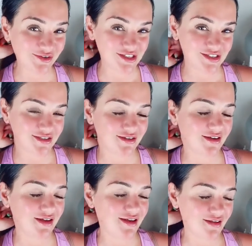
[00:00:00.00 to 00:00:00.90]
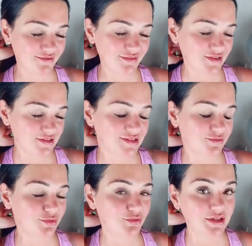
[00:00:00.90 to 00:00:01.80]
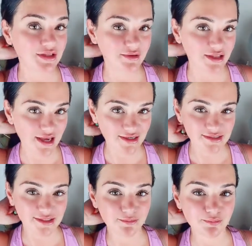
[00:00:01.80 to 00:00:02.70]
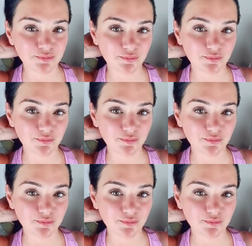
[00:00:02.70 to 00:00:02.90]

which feels really relaxing.